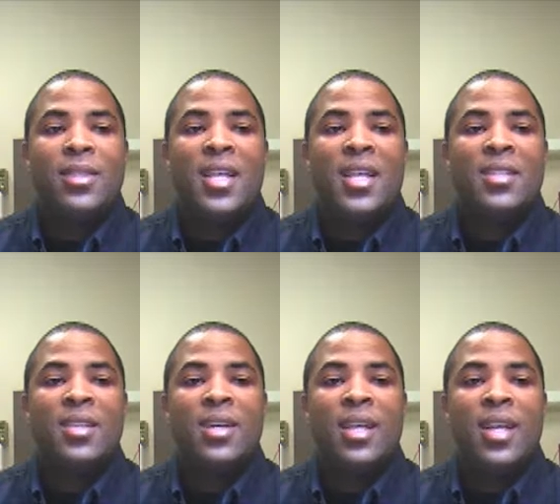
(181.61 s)
day,
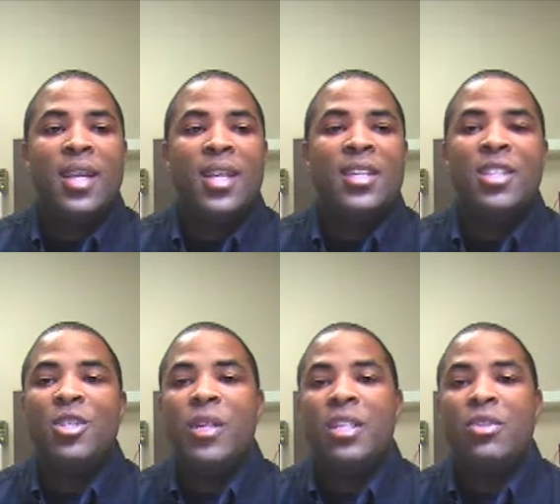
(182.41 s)
so I didn't
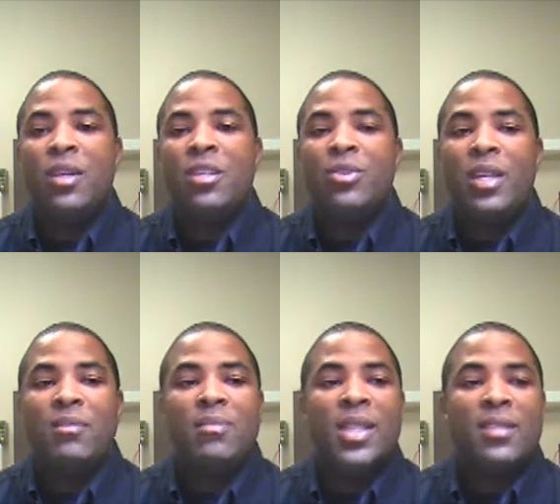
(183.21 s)
do any
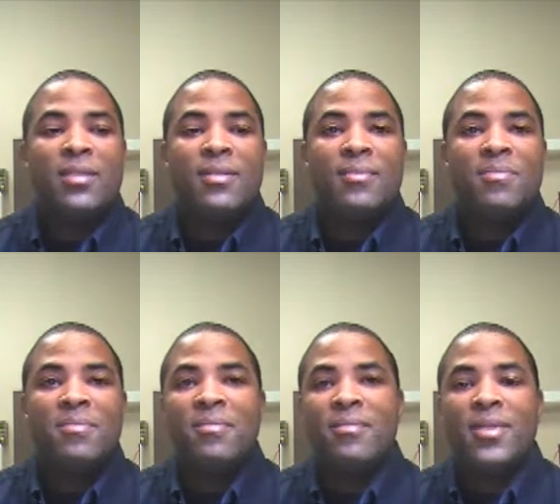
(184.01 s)
trick-or-treating, but
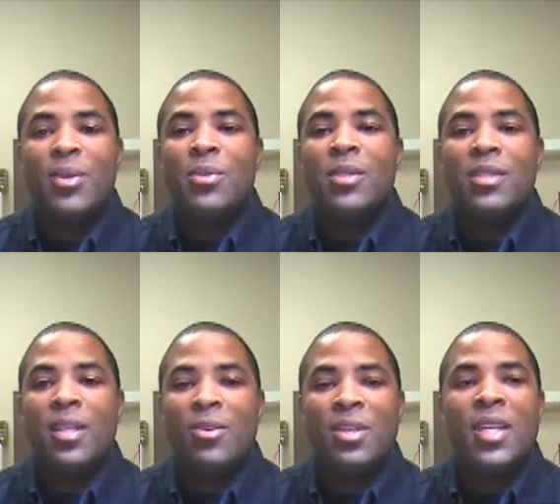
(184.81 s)
it was
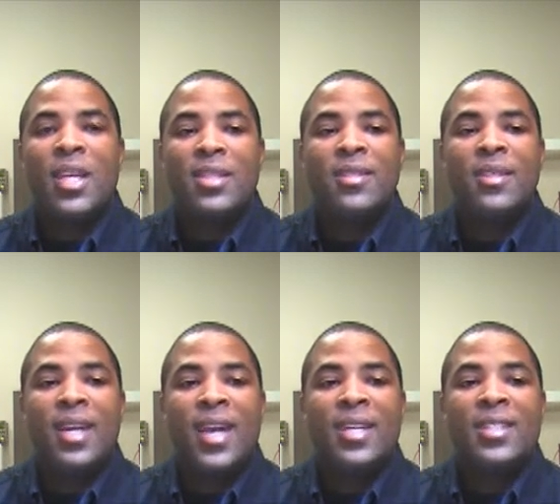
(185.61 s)
slow today, so I
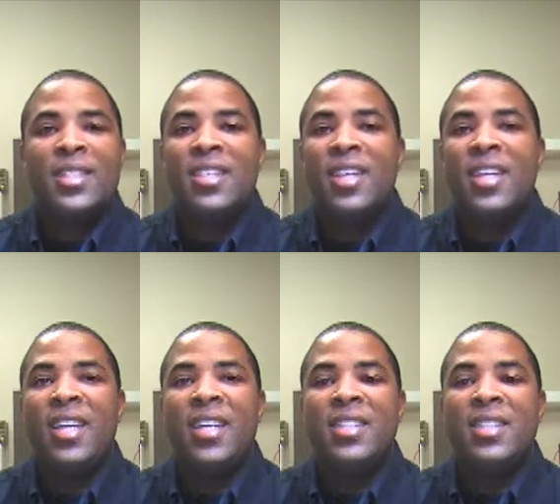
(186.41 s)
kind of just took it
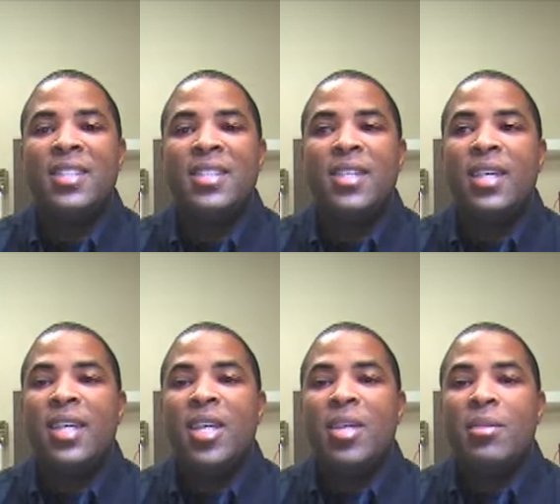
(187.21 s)
easy.
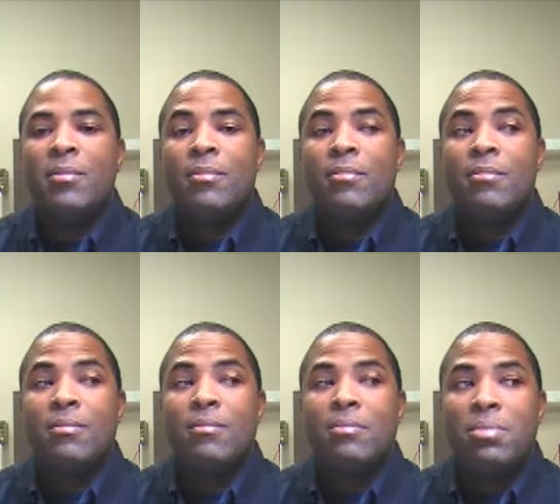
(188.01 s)

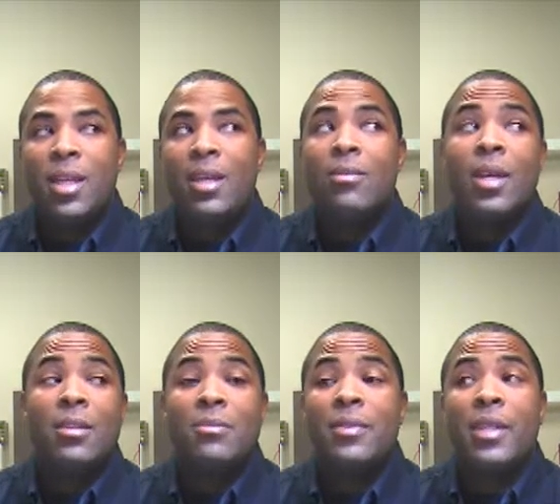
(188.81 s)
Played around
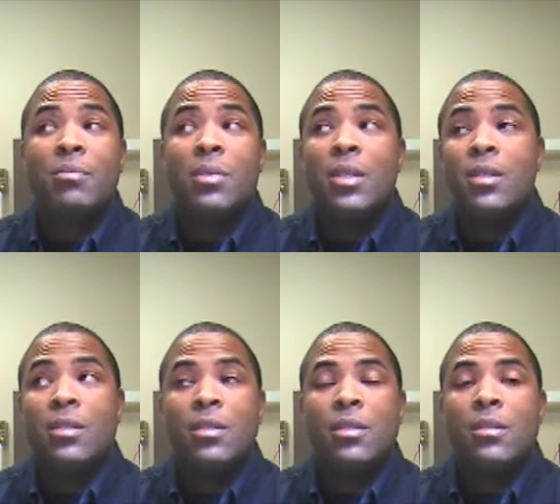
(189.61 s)
on Facebook.
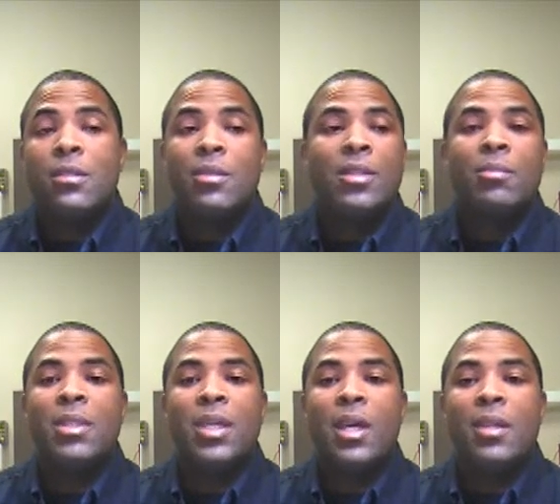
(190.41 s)
Don't tell my
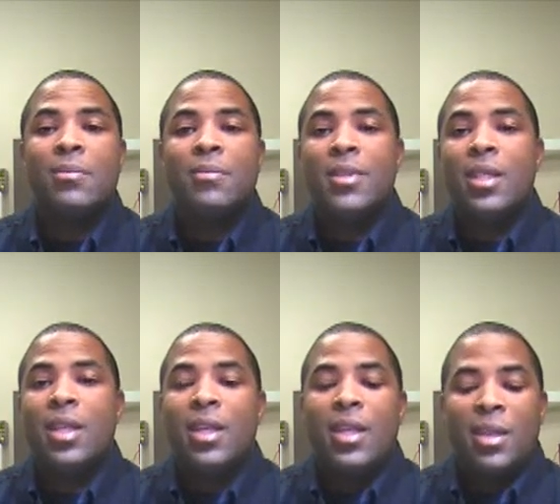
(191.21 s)
job.
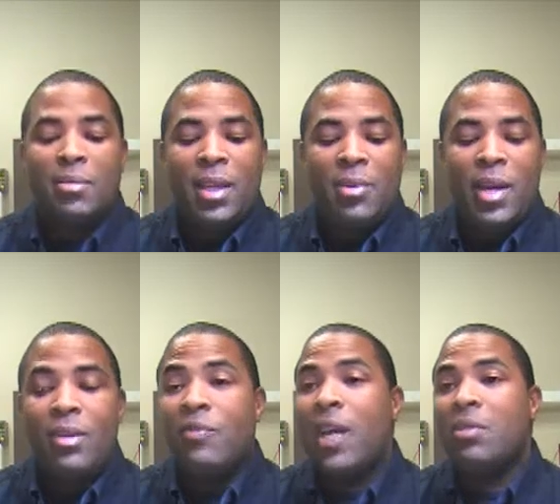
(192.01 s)
Played around
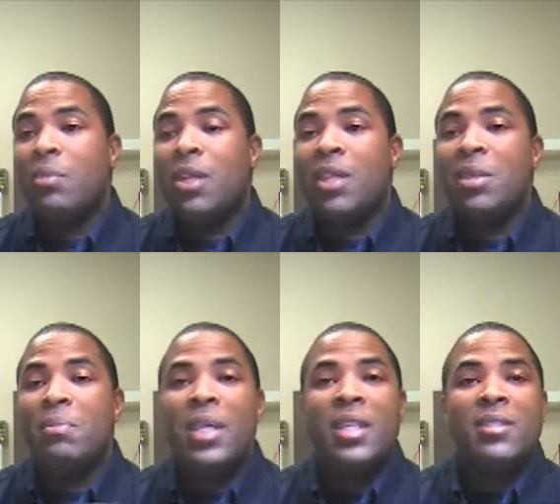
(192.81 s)
on Facebook a little
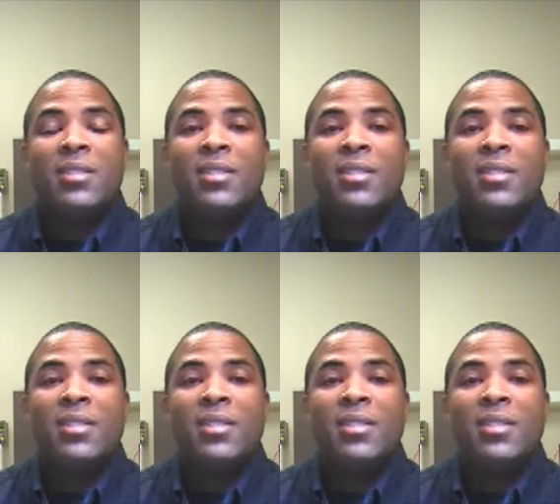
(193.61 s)
bit.